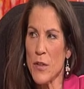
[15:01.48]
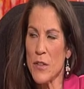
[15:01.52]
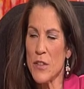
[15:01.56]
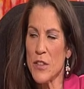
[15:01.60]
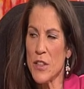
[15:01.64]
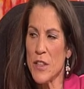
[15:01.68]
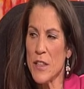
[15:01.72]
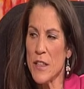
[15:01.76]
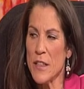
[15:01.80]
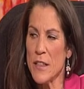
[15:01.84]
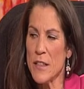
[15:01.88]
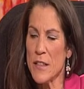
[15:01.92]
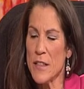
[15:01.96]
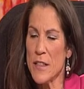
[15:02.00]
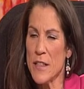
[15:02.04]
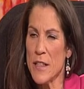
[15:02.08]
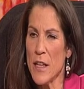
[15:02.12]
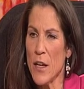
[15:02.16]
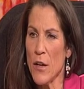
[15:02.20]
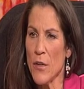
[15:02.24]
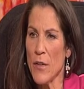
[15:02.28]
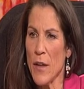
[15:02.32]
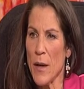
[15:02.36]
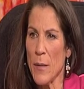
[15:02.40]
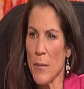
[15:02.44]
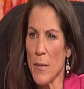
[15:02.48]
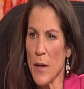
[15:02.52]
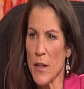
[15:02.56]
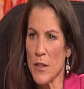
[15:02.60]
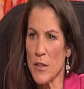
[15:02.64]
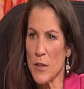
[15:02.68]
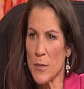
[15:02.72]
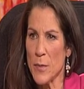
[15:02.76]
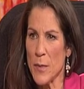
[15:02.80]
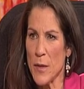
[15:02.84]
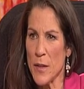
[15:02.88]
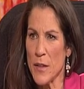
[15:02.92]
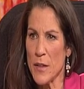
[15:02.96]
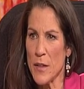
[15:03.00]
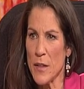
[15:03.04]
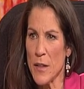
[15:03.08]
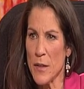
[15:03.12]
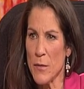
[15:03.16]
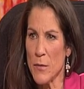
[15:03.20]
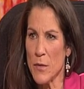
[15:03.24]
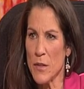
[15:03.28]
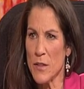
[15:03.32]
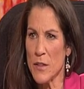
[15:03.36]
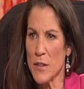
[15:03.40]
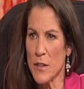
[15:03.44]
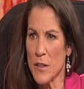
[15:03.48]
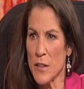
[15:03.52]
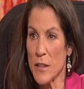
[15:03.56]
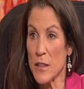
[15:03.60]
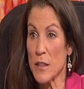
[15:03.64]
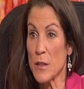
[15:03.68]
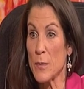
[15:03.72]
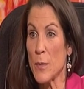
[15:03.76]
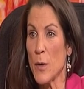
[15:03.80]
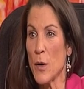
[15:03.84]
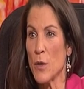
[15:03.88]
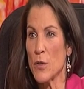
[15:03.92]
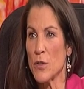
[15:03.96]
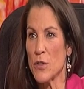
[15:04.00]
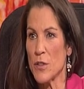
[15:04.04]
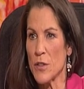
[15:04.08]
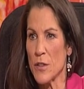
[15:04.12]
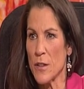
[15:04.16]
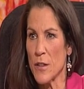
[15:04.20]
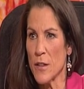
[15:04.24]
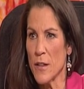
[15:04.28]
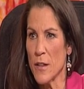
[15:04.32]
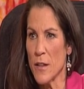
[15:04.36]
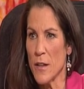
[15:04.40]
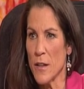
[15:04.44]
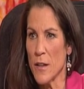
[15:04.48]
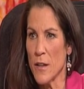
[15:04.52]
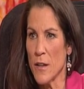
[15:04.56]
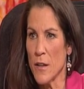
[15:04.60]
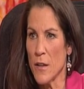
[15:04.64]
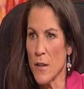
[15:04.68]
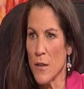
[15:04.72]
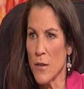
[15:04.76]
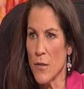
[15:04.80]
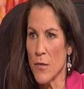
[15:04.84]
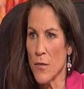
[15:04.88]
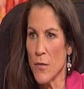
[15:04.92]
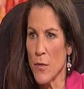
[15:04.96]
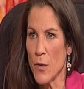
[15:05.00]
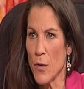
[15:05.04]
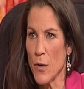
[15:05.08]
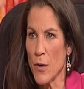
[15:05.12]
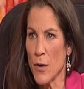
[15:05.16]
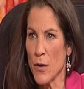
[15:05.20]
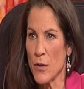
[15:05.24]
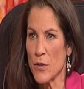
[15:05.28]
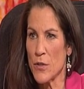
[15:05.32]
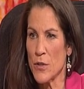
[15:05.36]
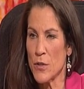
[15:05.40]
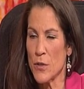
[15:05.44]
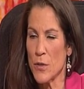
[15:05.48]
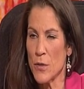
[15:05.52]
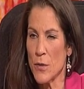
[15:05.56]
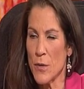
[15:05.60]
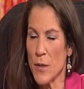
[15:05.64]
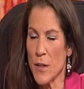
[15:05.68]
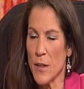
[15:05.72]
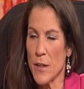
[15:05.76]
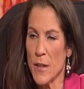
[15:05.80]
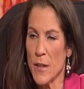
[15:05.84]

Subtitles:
and she didn't sell that much, but it was good exposure for her jewelry.